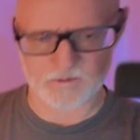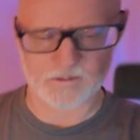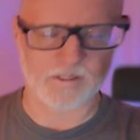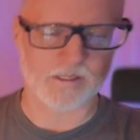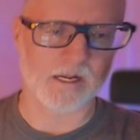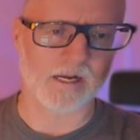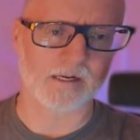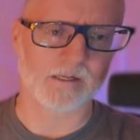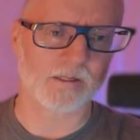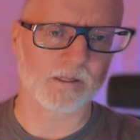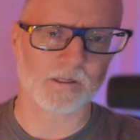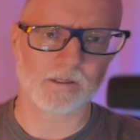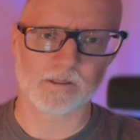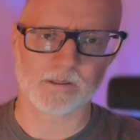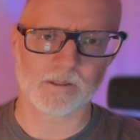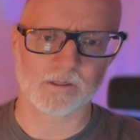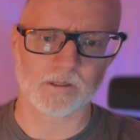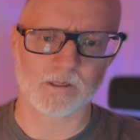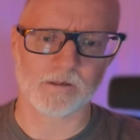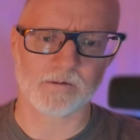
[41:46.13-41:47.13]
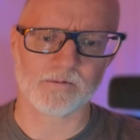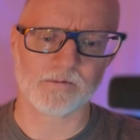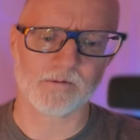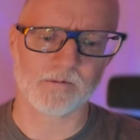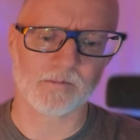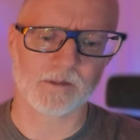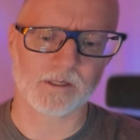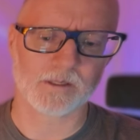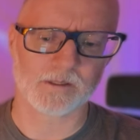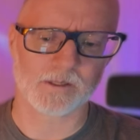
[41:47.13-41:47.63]
neck stuff
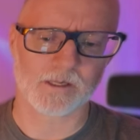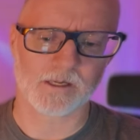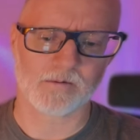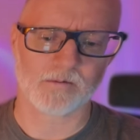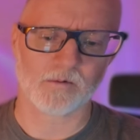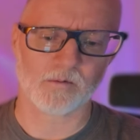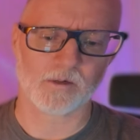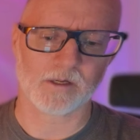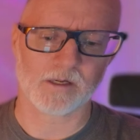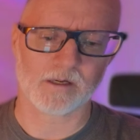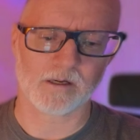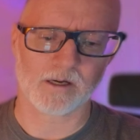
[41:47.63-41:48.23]
because I have a weak,